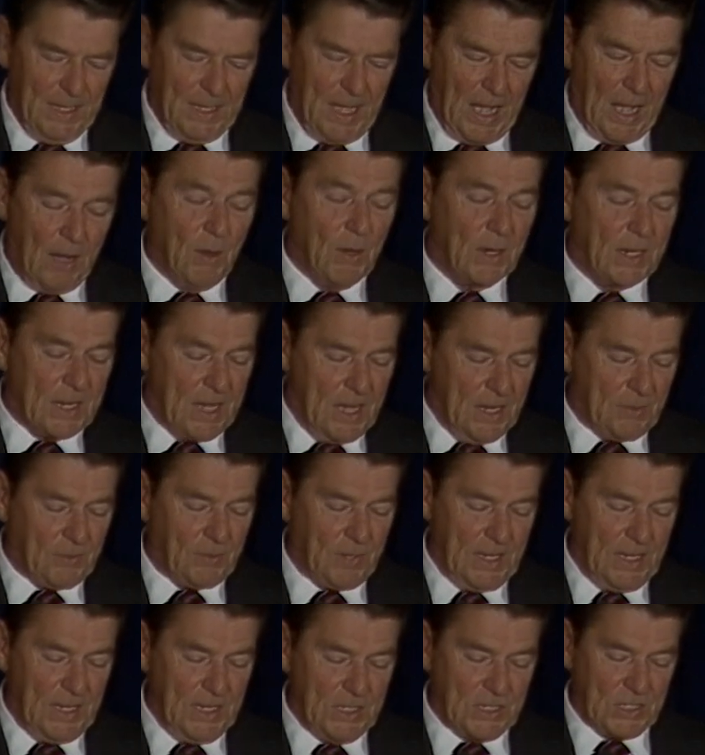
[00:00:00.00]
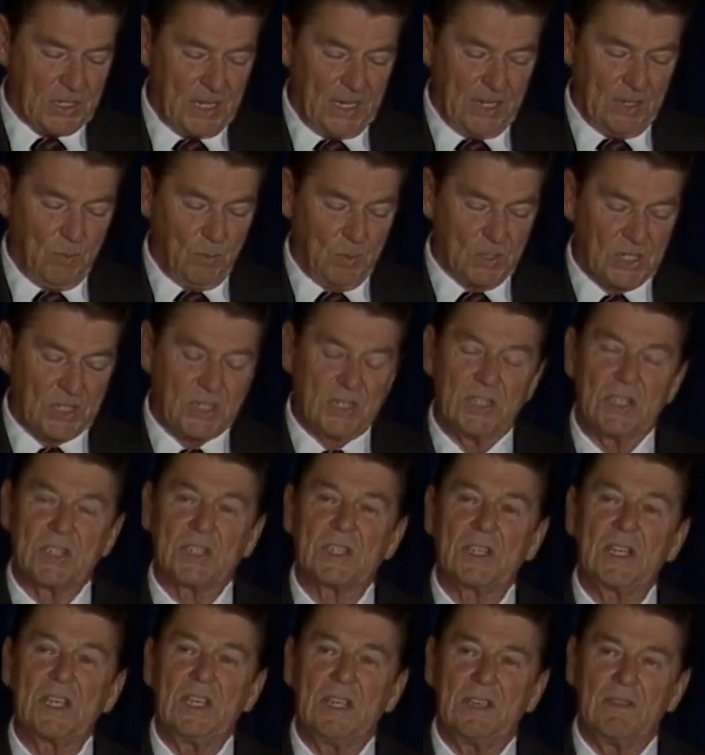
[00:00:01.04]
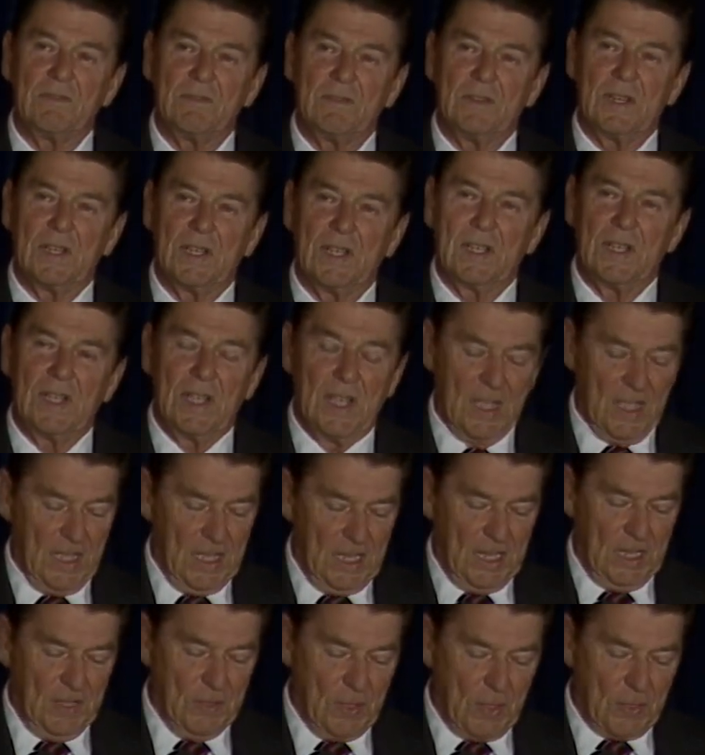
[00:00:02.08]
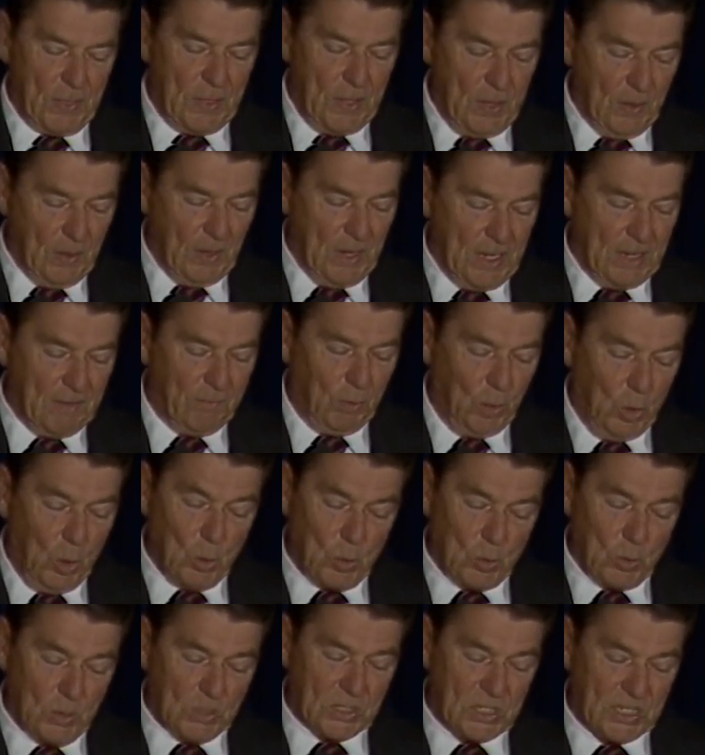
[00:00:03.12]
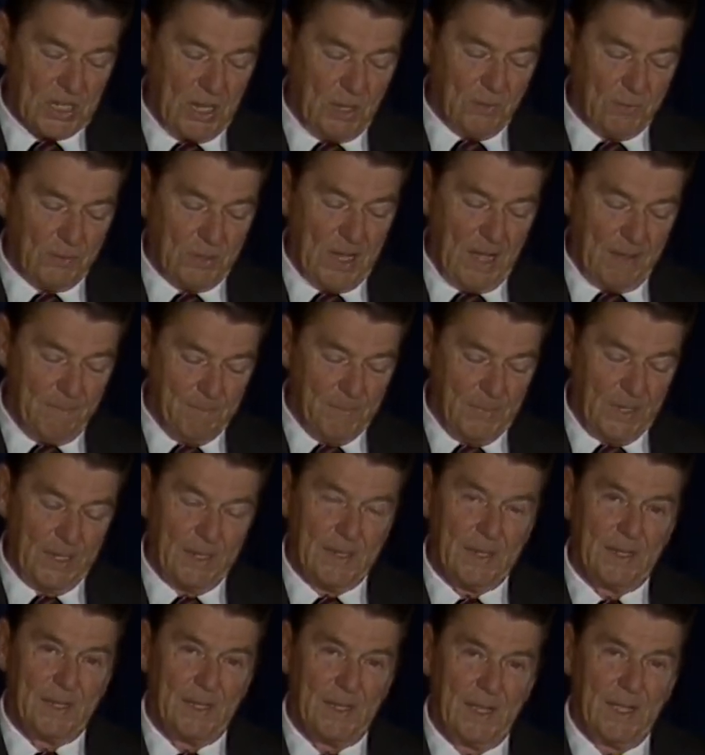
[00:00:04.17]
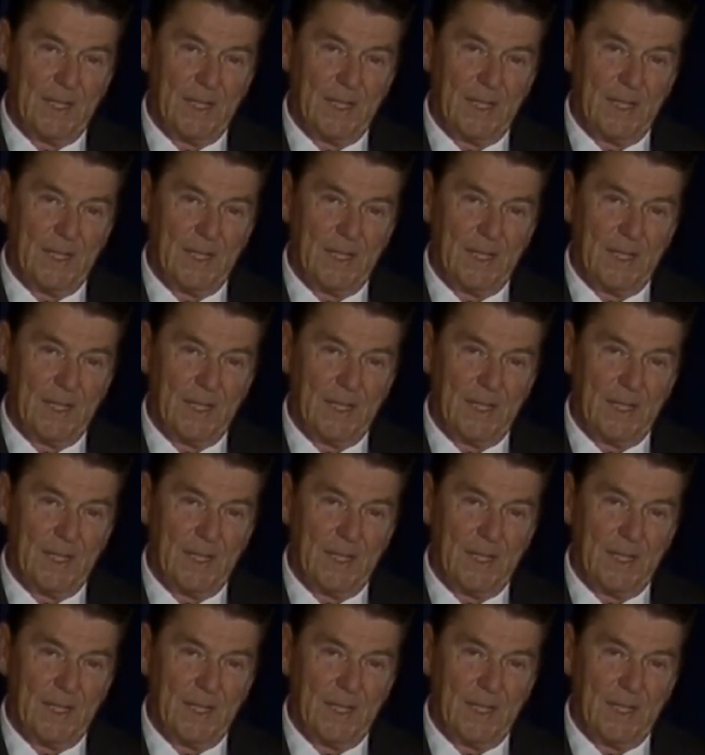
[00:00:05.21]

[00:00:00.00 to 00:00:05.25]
Our country, he said, was conceived in the theory of local self government.